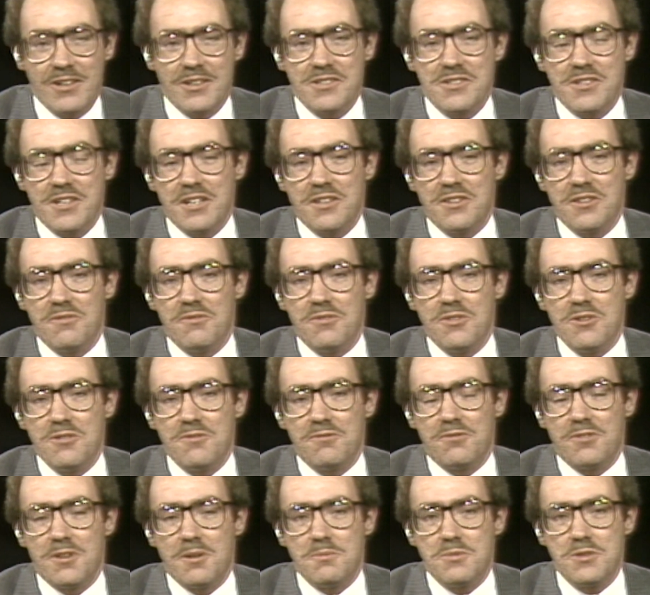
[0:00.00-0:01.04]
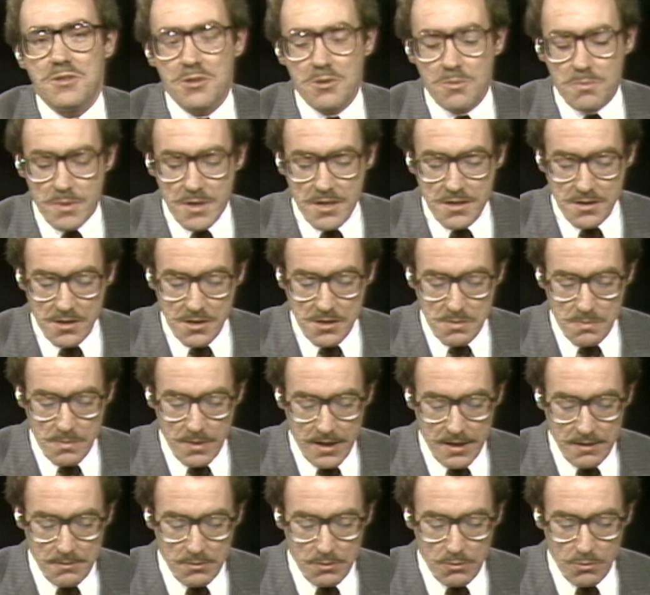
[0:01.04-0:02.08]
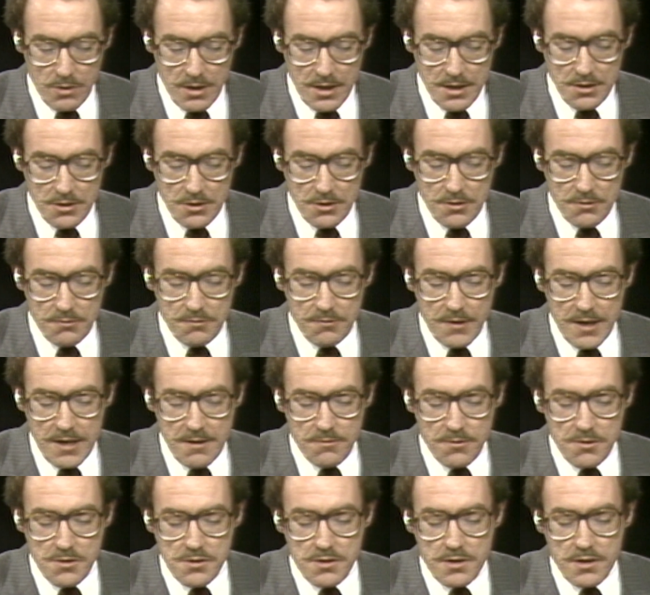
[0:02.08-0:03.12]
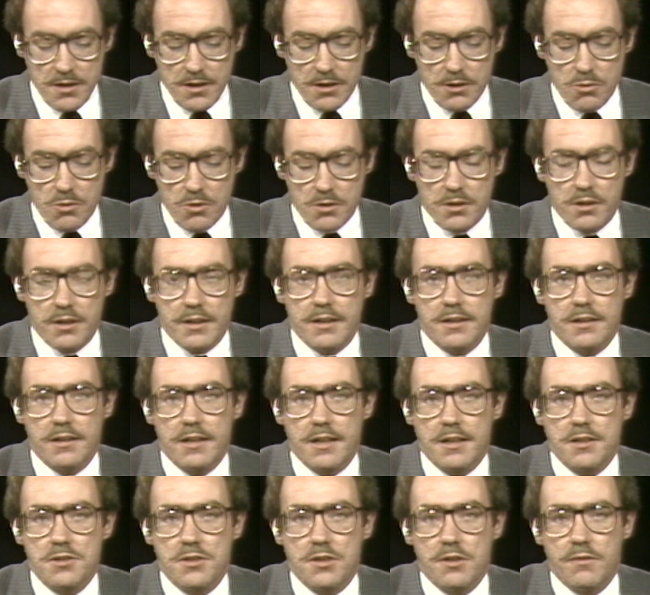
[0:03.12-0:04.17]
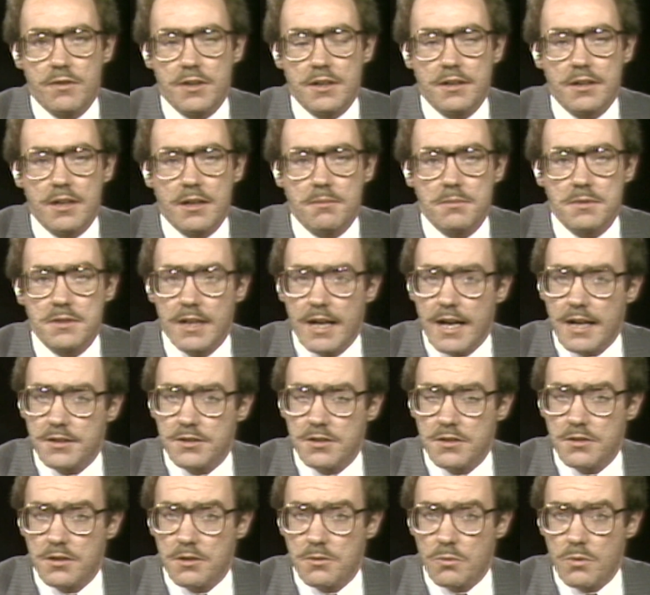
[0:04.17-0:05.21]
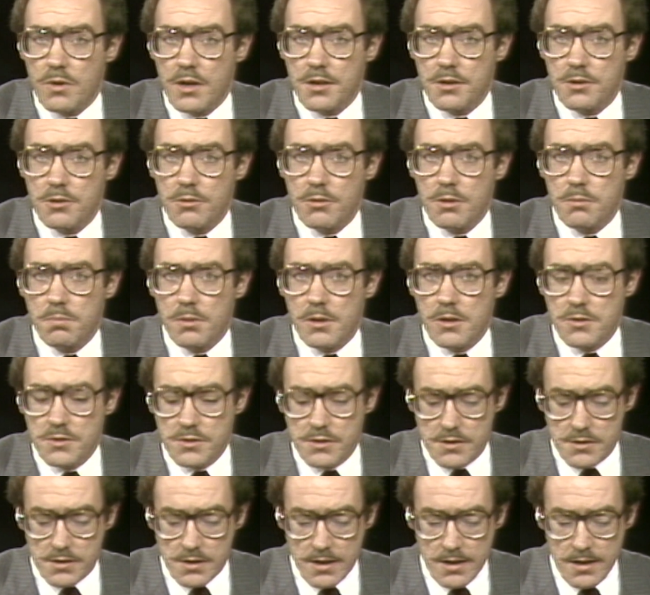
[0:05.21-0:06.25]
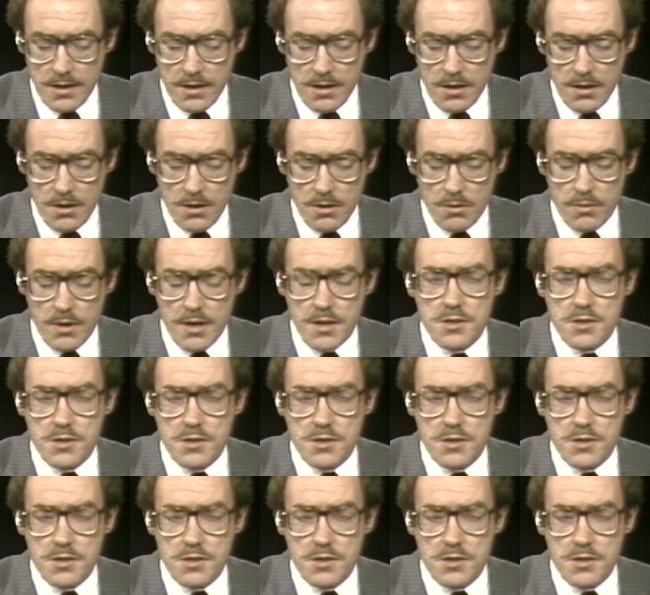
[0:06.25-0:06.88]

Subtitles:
let's get the view from two businessmen, one who favors the quarterly collection of income taxes and one who opposes. Ray